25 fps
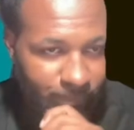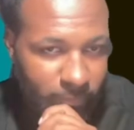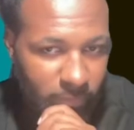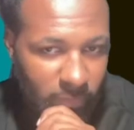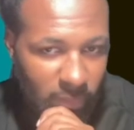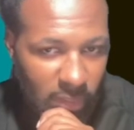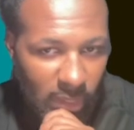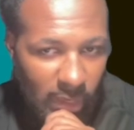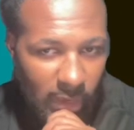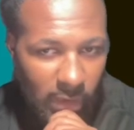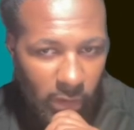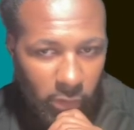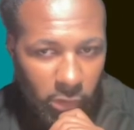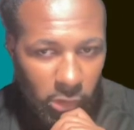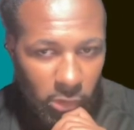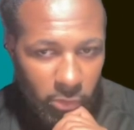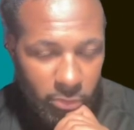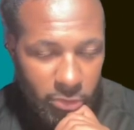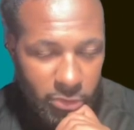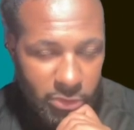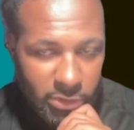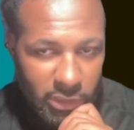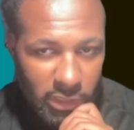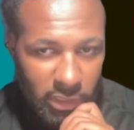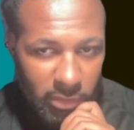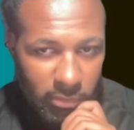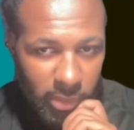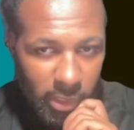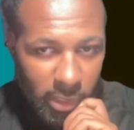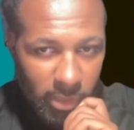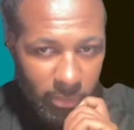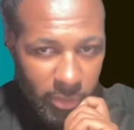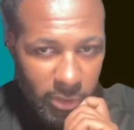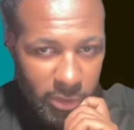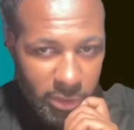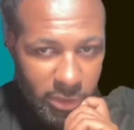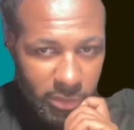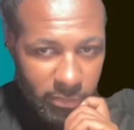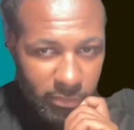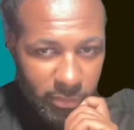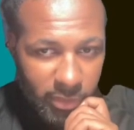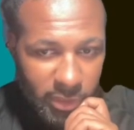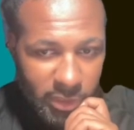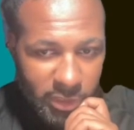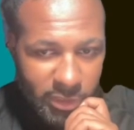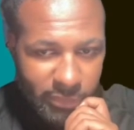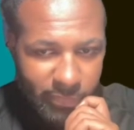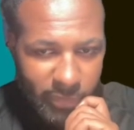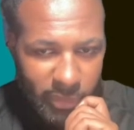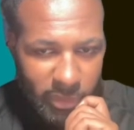I don't know. We'll see. But
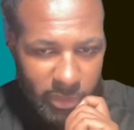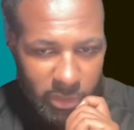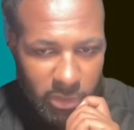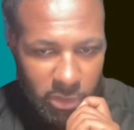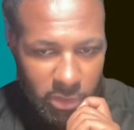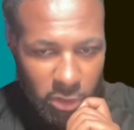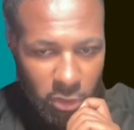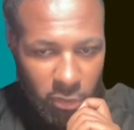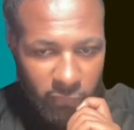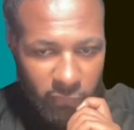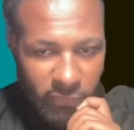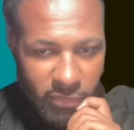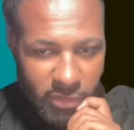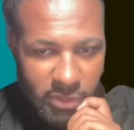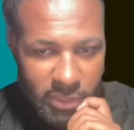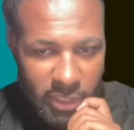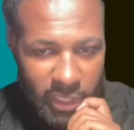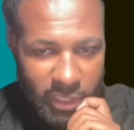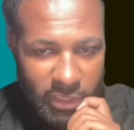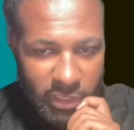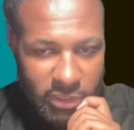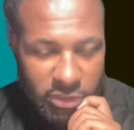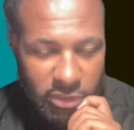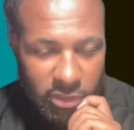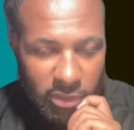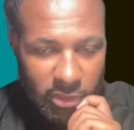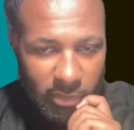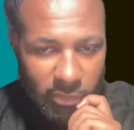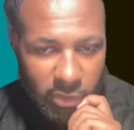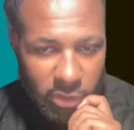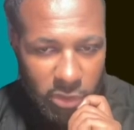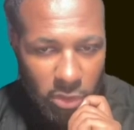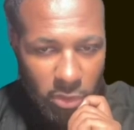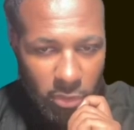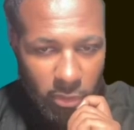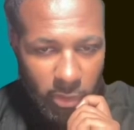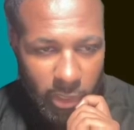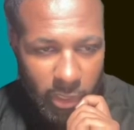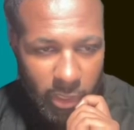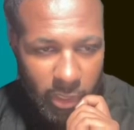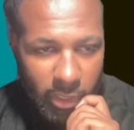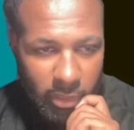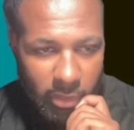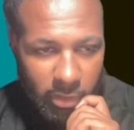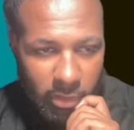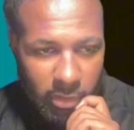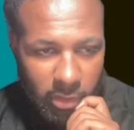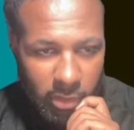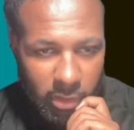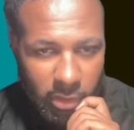he's picking the Dolphins. Actually, let me go ahead
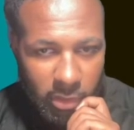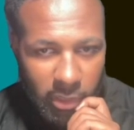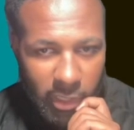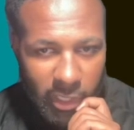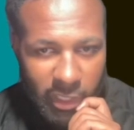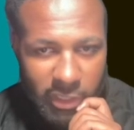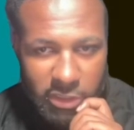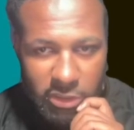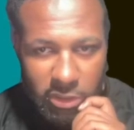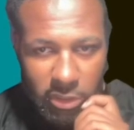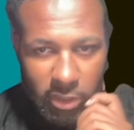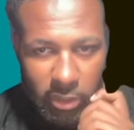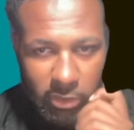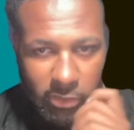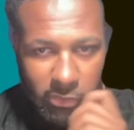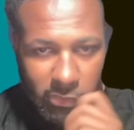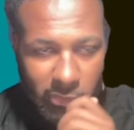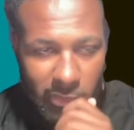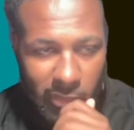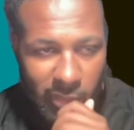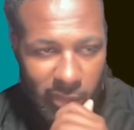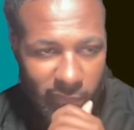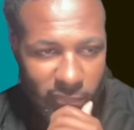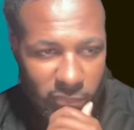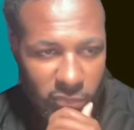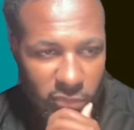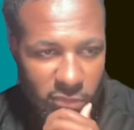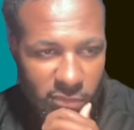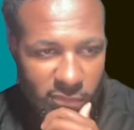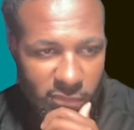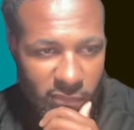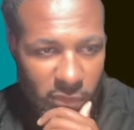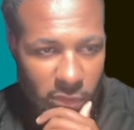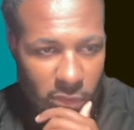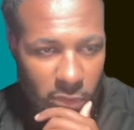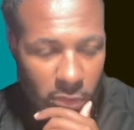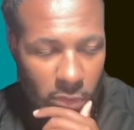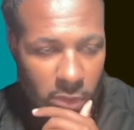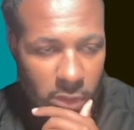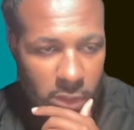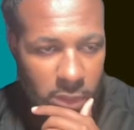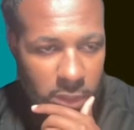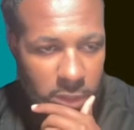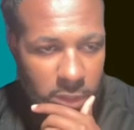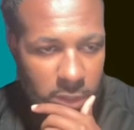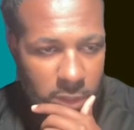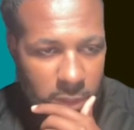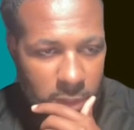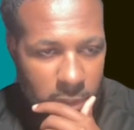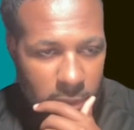and I'll do that after this video.
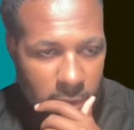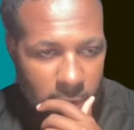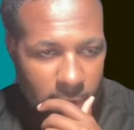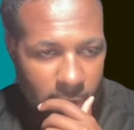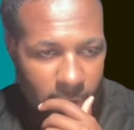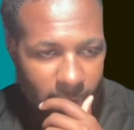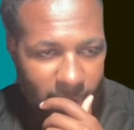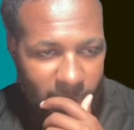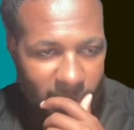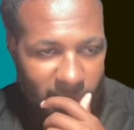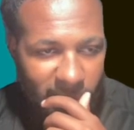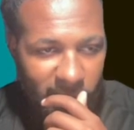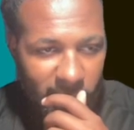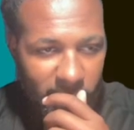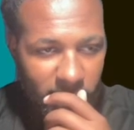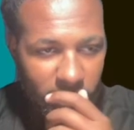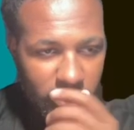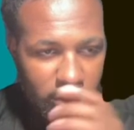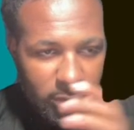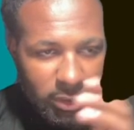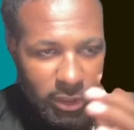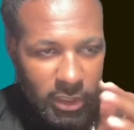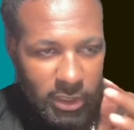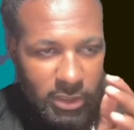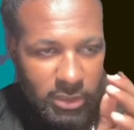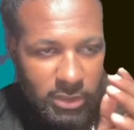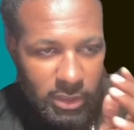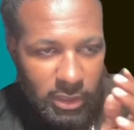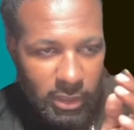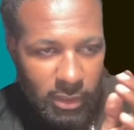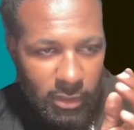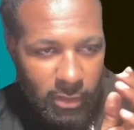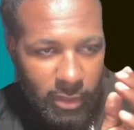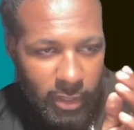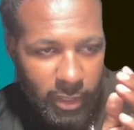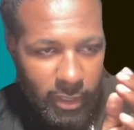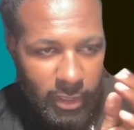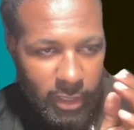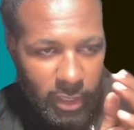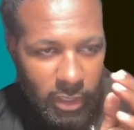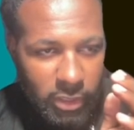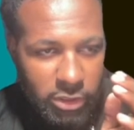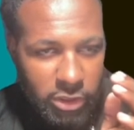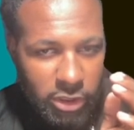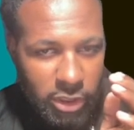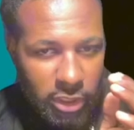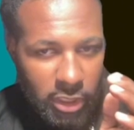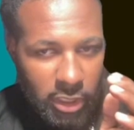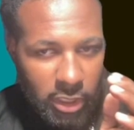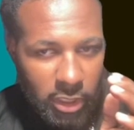Chase, Eli, I got
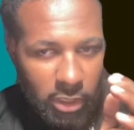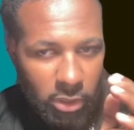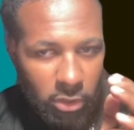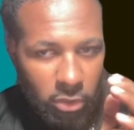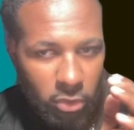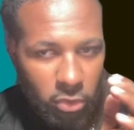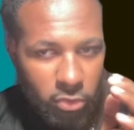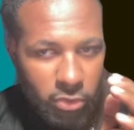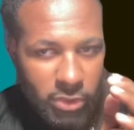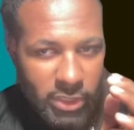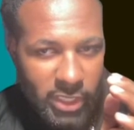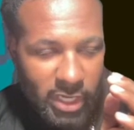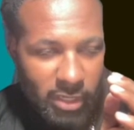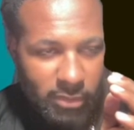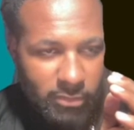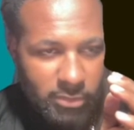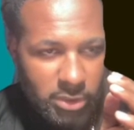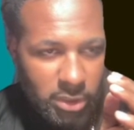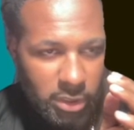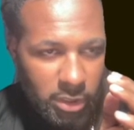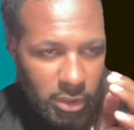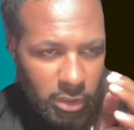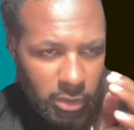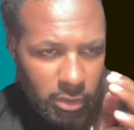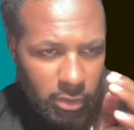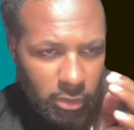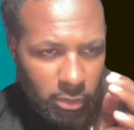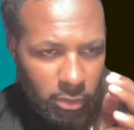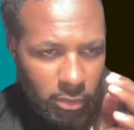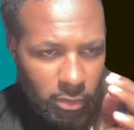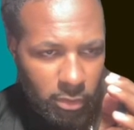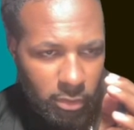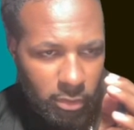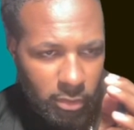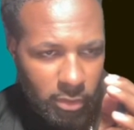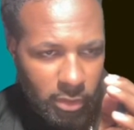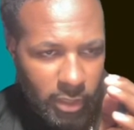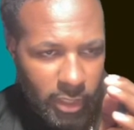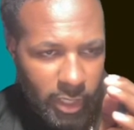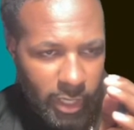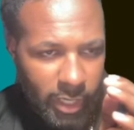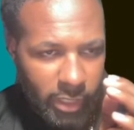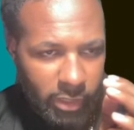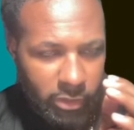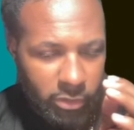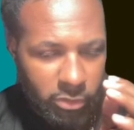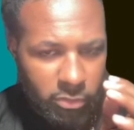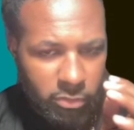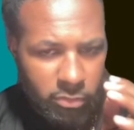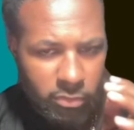Jay. Who's Adam taking here?
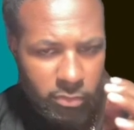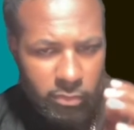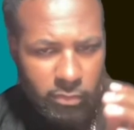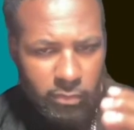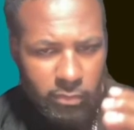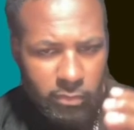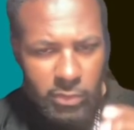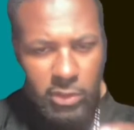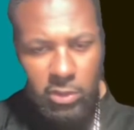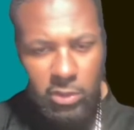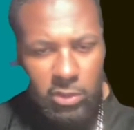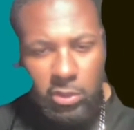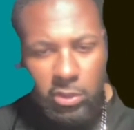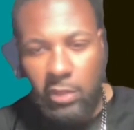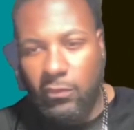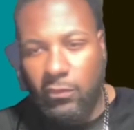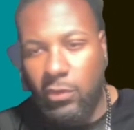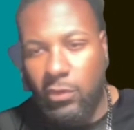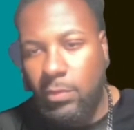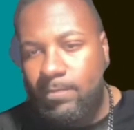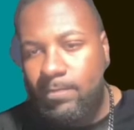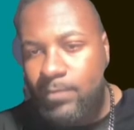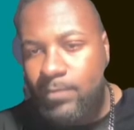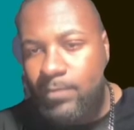Adam, Cleveland.